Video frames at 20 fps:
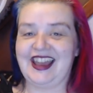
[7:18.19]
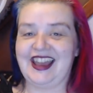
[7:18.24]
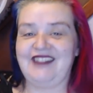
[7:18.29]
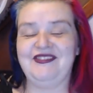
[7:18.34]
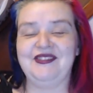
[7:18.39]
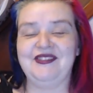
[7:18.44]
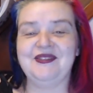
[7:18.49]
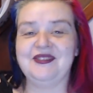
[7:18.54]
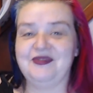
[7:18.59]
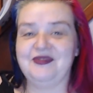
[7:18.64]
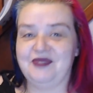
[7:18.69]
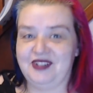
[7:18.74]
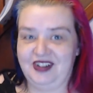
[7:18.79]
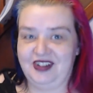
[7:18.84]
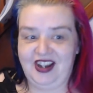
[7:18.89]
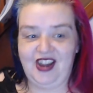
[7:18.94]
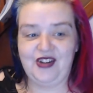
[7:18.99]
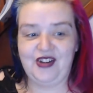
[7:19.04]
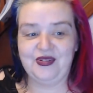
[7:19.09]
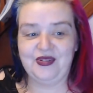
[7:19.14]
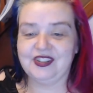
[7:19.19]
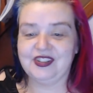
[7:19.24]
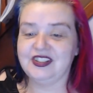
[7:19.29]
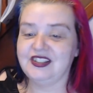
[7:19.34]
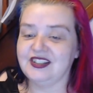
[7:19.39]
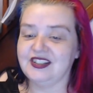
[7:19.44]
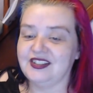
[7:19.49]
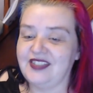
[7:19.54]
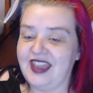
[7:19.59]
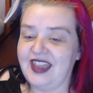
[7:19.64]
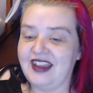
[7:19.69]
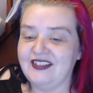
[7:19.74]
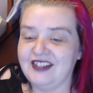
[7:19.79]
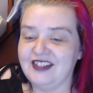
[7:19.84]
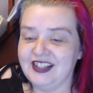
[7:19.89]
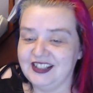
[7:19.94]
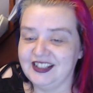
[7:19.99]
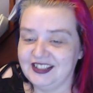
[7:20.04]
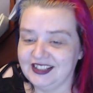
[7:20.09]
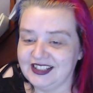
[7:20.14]
Everyone, we're a cult.
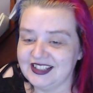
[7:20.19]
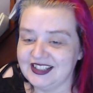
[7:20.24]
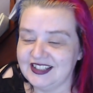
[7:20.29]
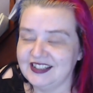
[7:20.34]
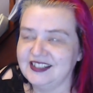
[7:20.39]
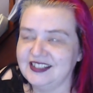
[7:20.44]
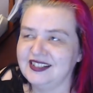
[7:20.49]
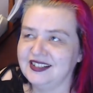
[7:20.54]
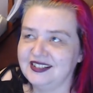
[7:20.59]
Dutharians.